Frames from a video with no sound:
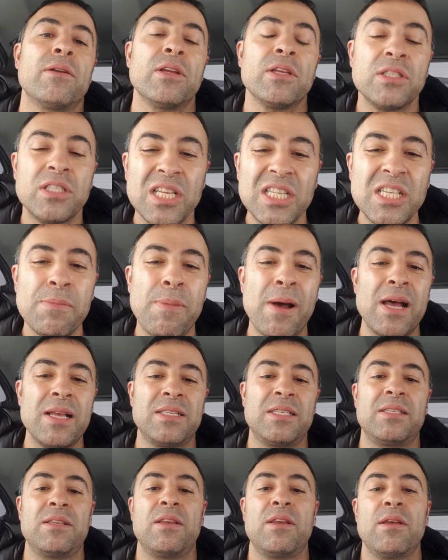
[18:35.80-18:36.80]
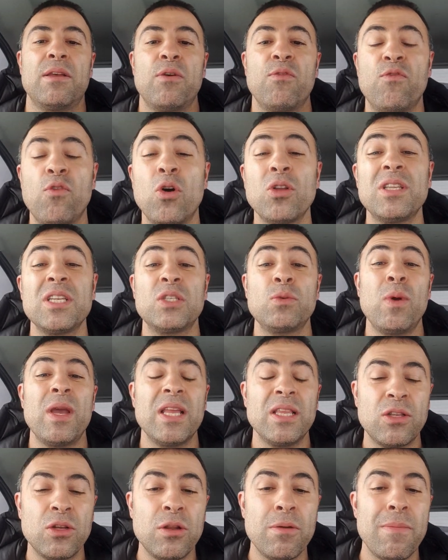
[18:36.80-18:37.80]
Tsitsipas fought his
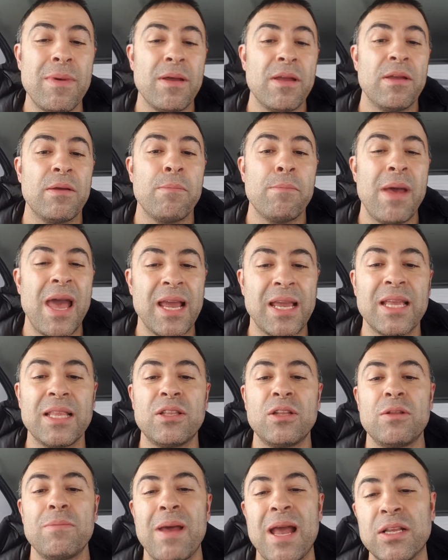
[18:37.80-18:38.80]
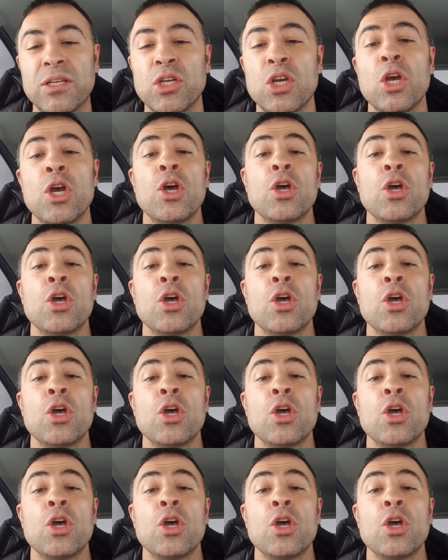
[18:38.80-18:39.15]
way back into the match.